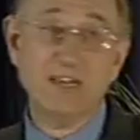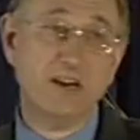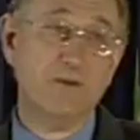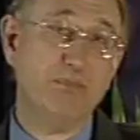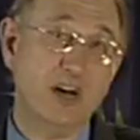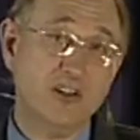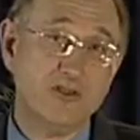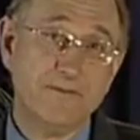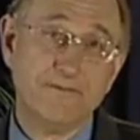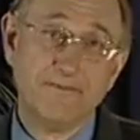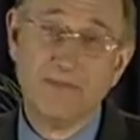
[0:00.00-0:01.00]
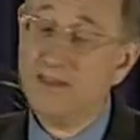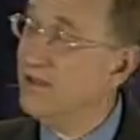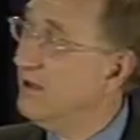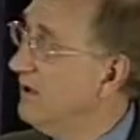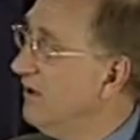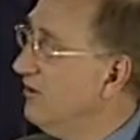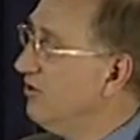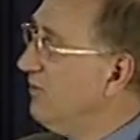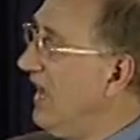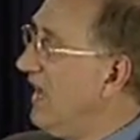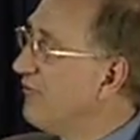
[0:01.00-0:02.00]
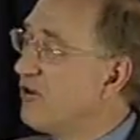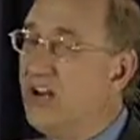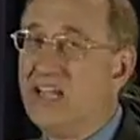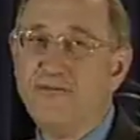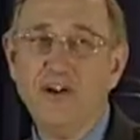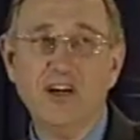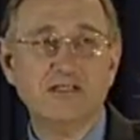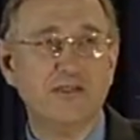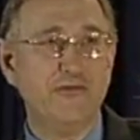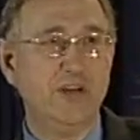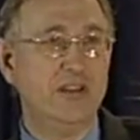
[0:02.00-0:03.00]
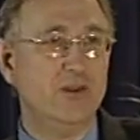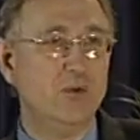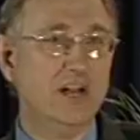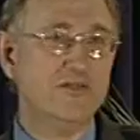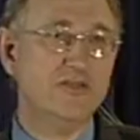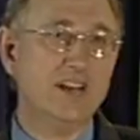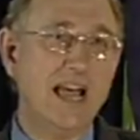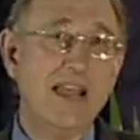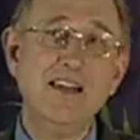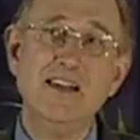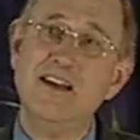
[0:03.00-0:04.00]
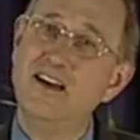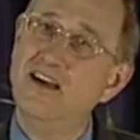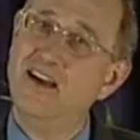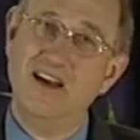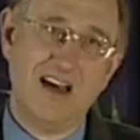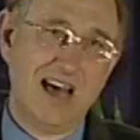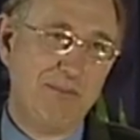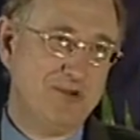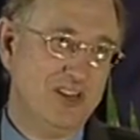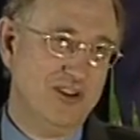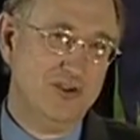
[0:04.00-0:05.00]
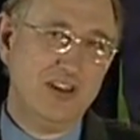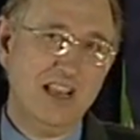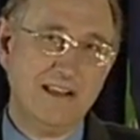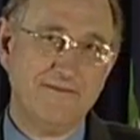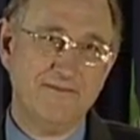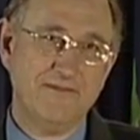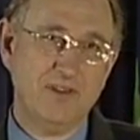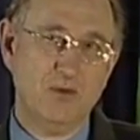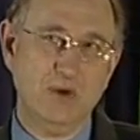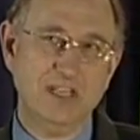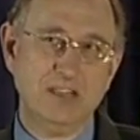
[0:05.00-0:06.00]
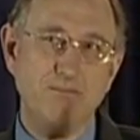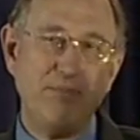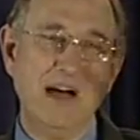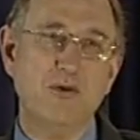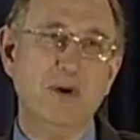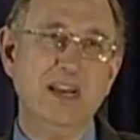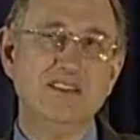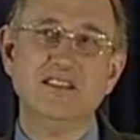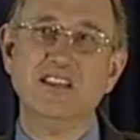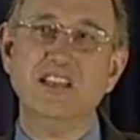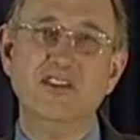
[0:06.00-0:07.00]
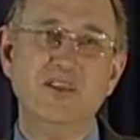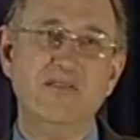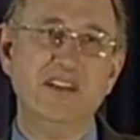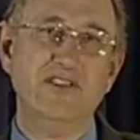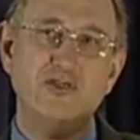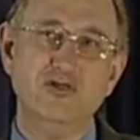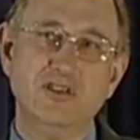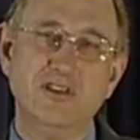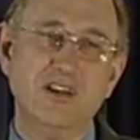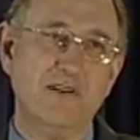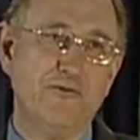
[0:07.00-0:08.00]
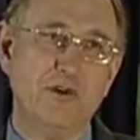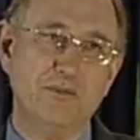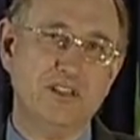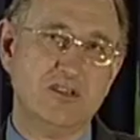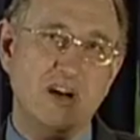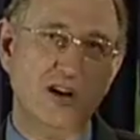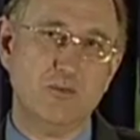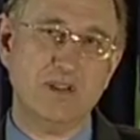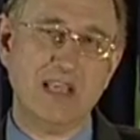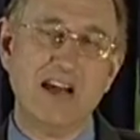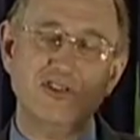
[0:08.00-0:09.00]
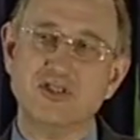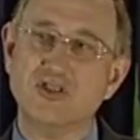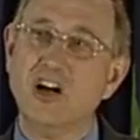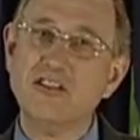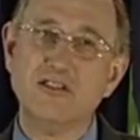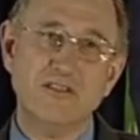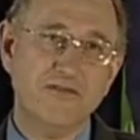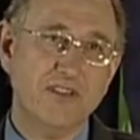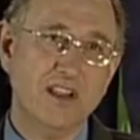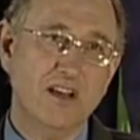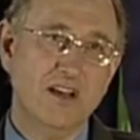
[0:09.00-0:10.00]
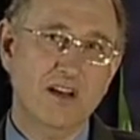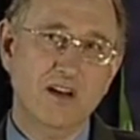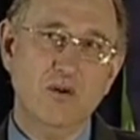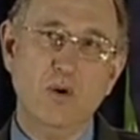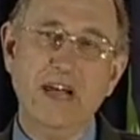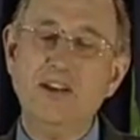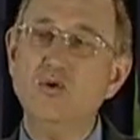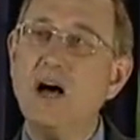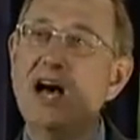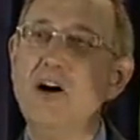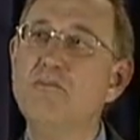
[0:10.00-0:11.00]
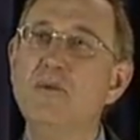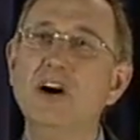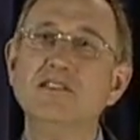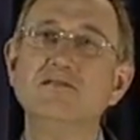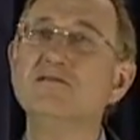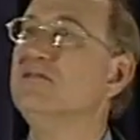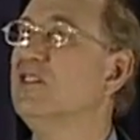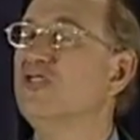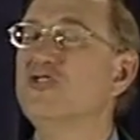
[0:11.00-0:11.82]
Medo-Persian. Do we have Greek philosophy in the world today? Absolutely. Where does the theory of evolution come from? It started with Aristotle. Where does our modern